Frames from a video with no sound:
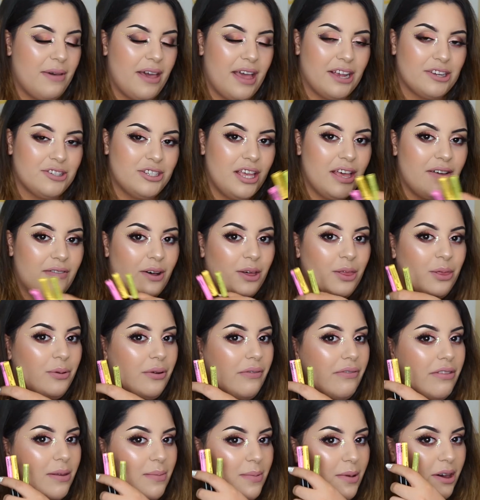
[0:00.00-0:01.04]
I actually have all
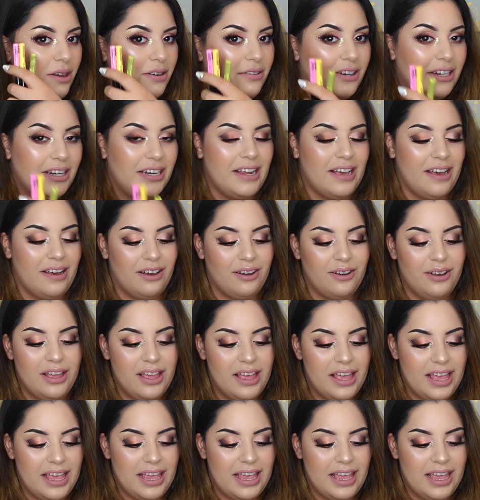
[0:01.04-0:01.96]
3 of them on right now